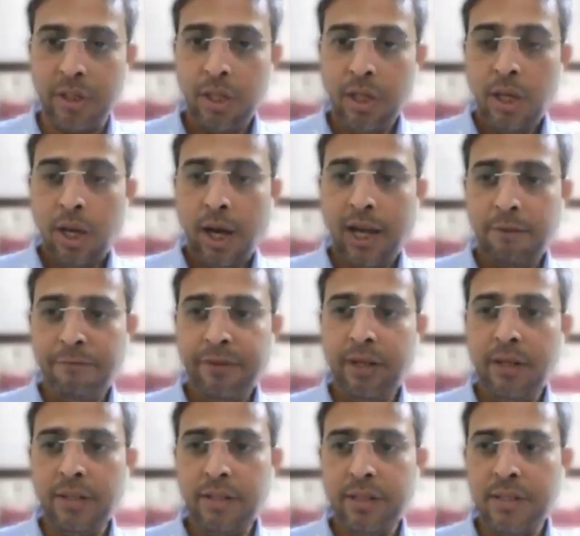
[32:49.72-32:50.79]
because
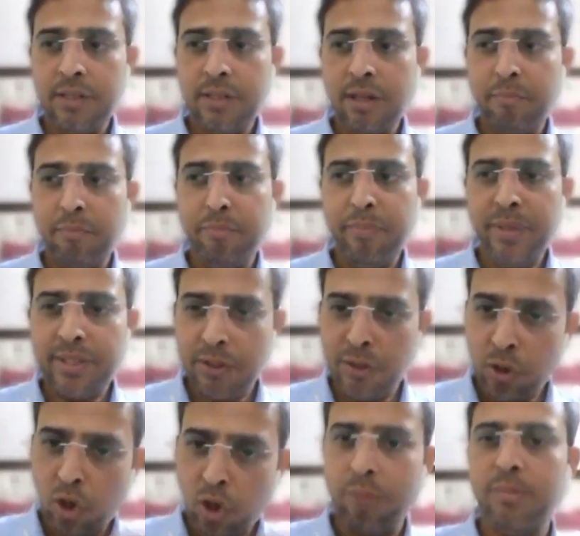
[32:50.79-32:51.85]
I feel this is a
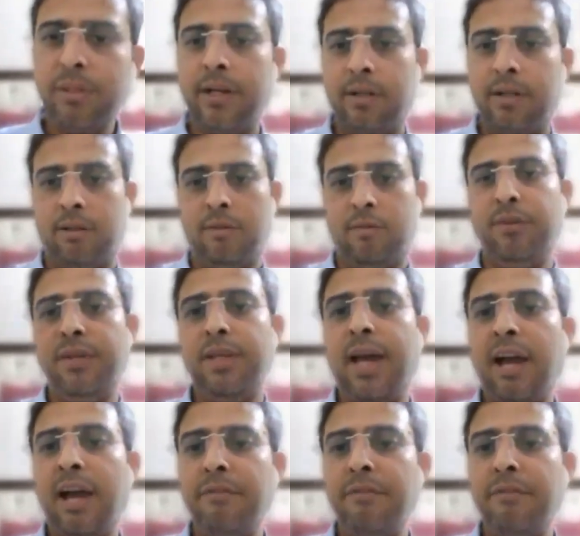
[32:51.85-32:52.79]
misnorm that